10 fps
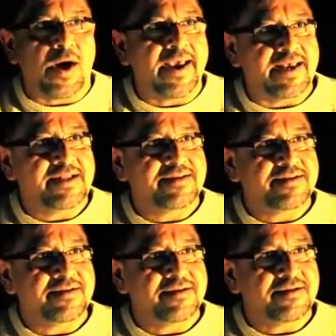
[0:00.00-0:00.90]
quiet.
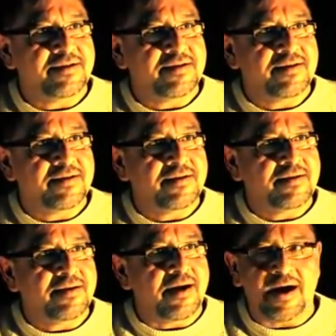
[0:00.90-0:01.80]

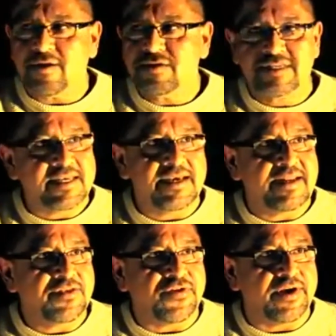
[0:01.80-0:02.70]
I don't
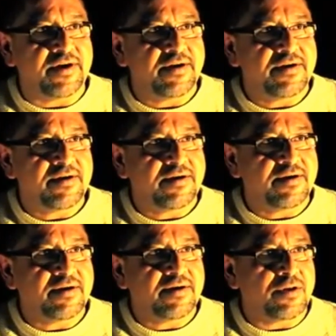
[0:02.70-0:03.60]
see anything,
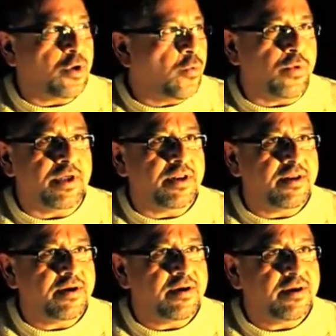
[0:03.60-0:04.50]
no
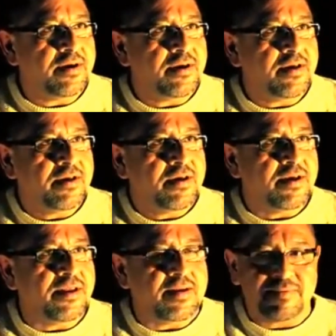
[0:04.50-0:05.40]
one,
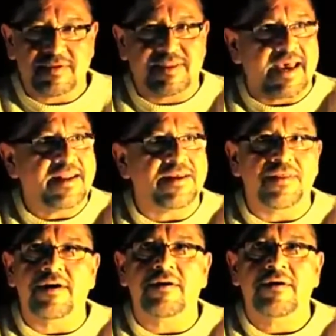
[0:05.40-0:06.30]
and I'm
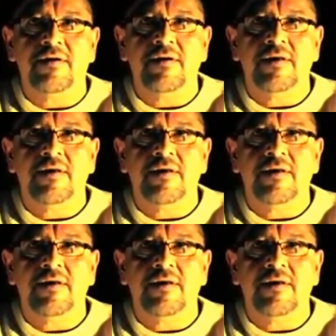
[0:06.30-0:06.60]
standing there